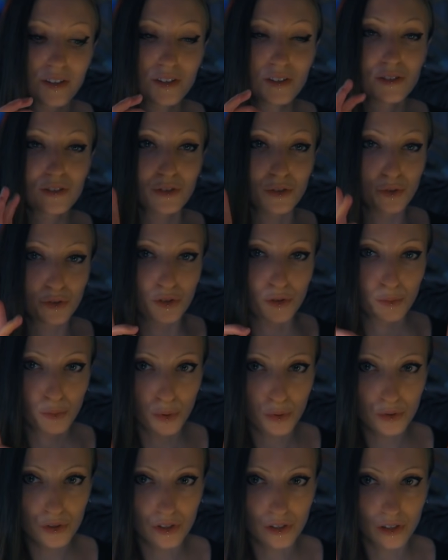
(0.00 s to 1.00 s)
So
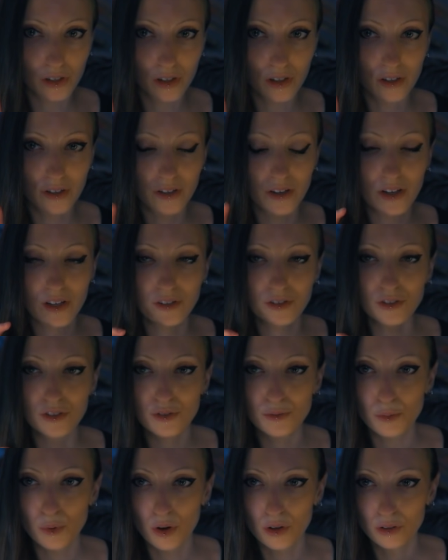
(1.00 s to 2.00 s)
supposedly, in
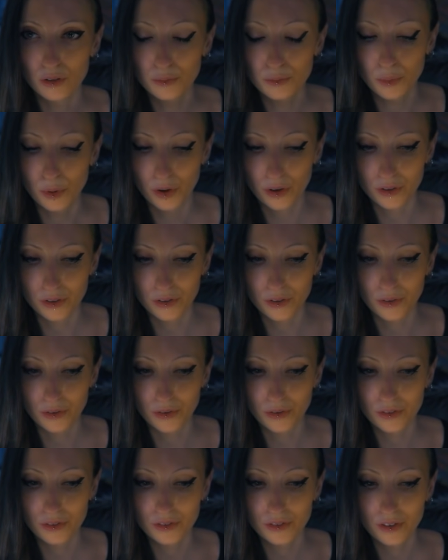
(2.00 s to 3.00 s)
smaller
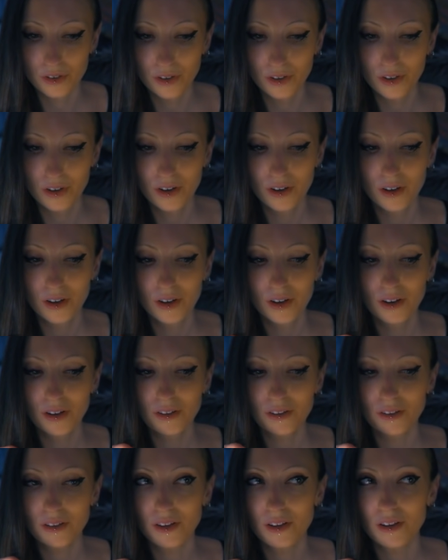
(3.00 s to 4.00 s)
particles,
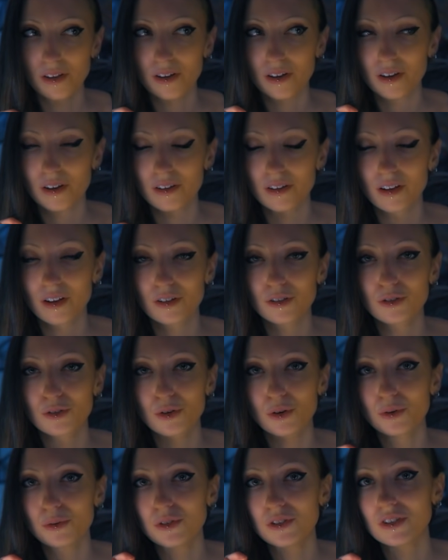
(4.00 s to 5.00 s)
the
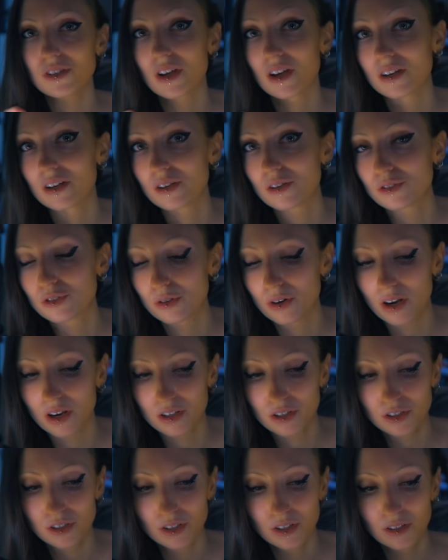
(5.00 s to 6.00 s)
electrostatic
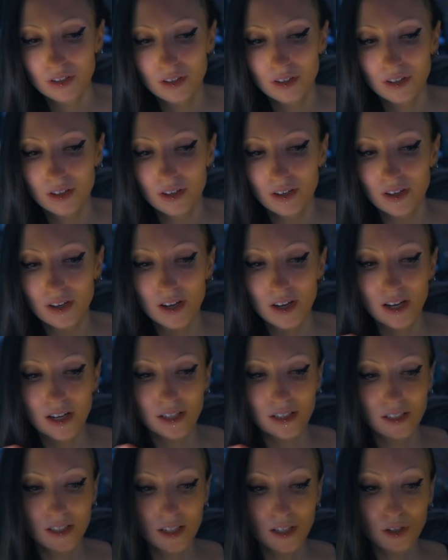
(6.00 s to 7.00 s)
attraction
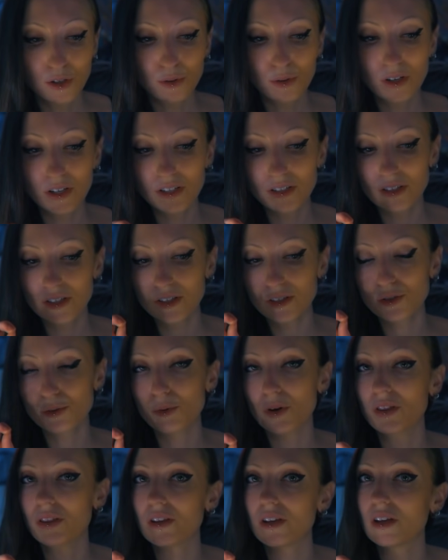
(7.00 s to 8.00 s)
decreases
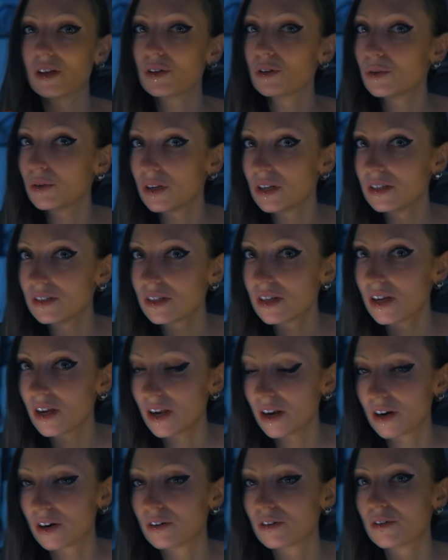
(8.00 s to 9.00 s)
with increased
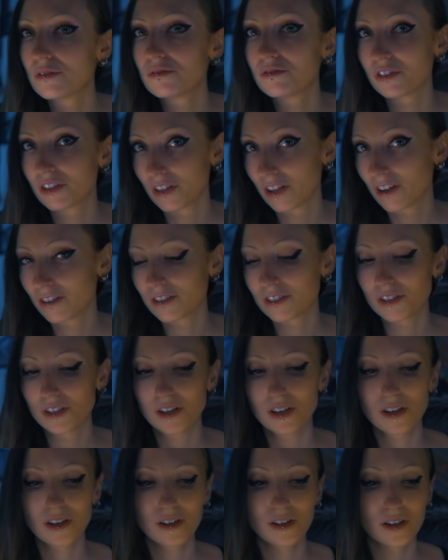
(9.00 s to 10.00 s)
air velocity.